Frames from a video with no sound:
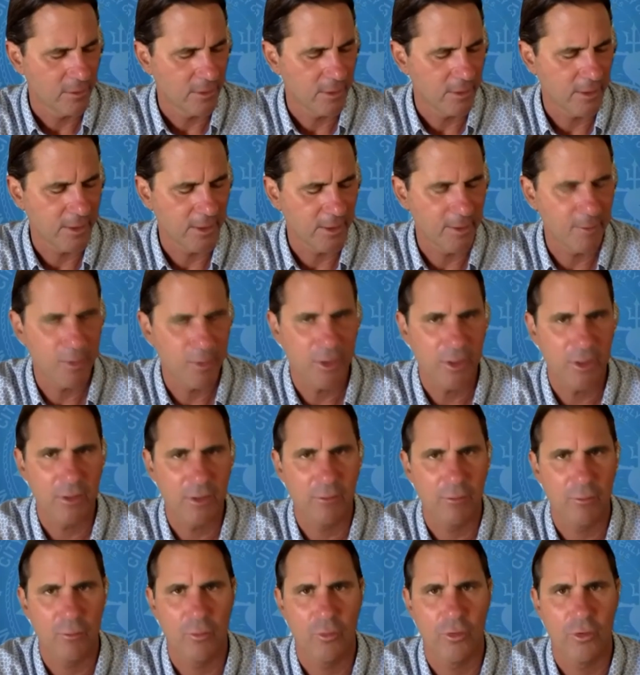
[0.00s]
Emily,
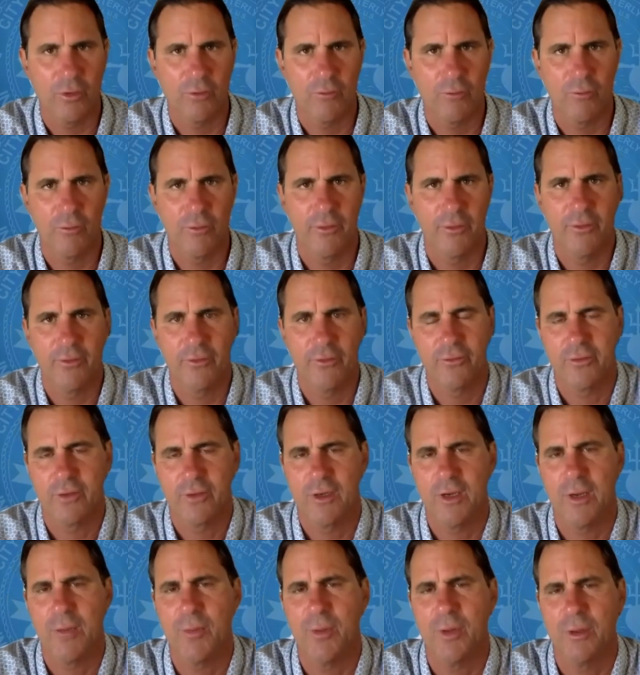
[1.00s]
worked with, and there's a
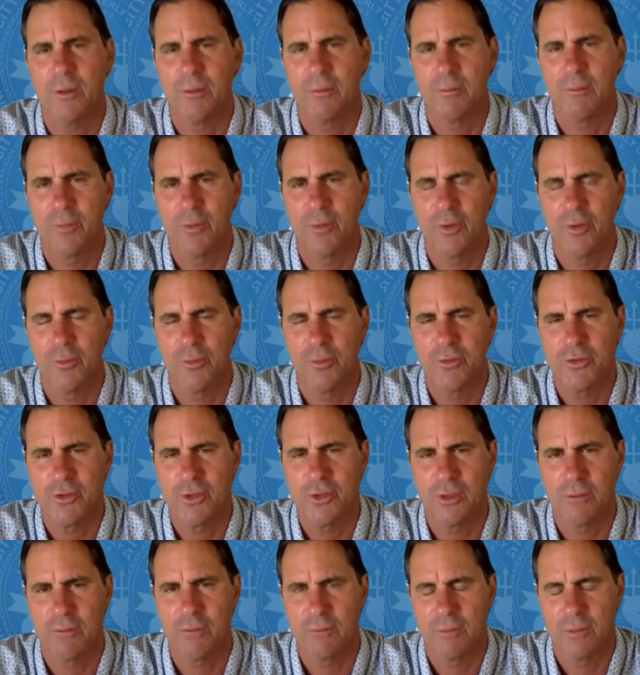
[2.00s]
couple in Imperial Beach
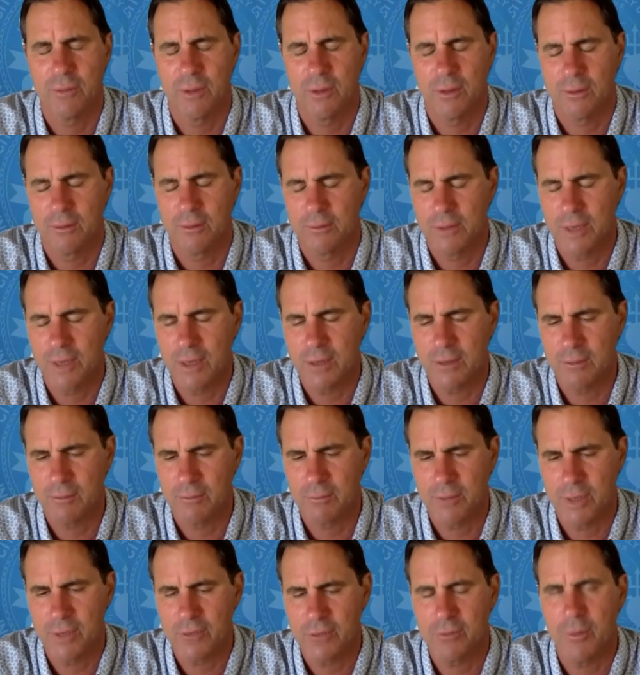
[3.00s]
called
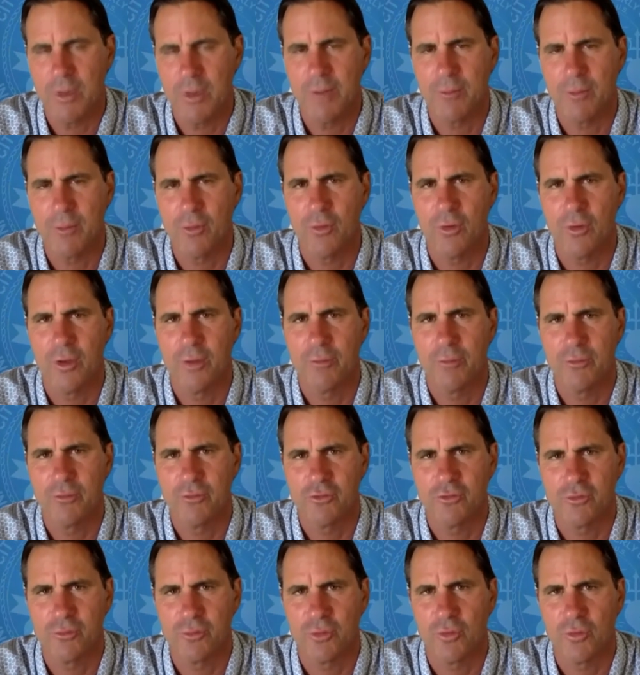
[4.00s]
Dr. Mike McCoy and
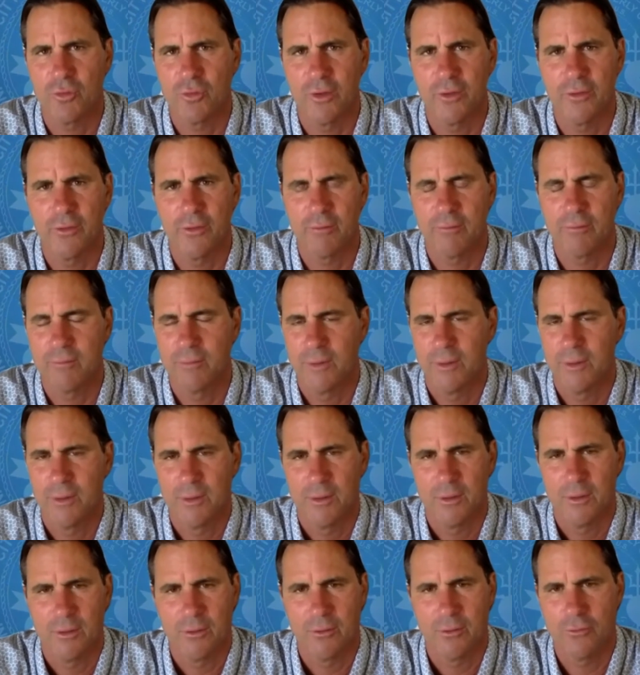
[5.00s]
Patricia McCoy. They're
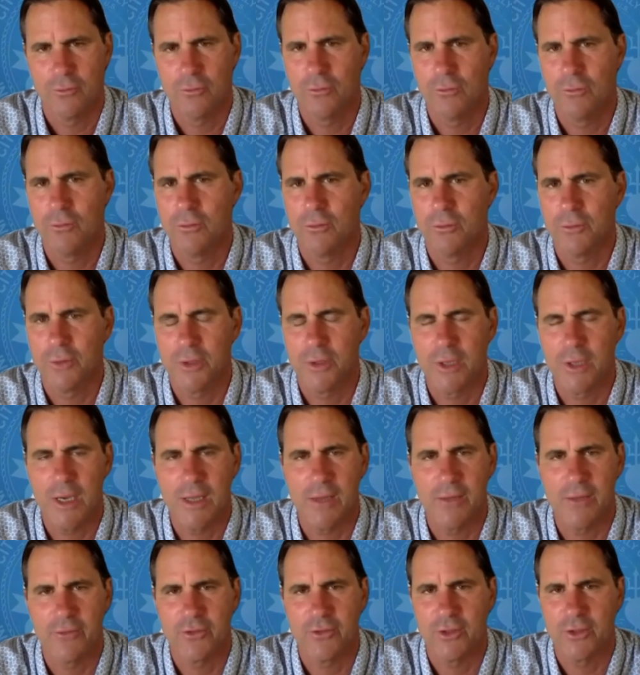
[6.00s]
guru
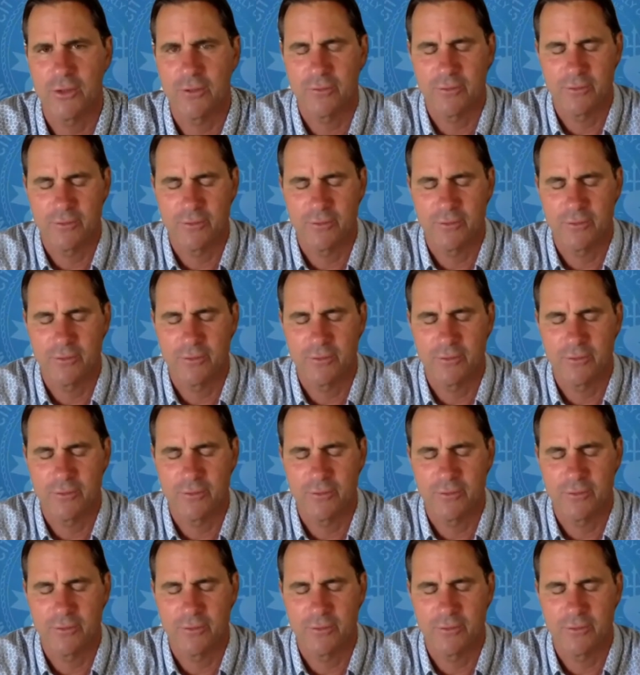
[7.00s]
ecologists and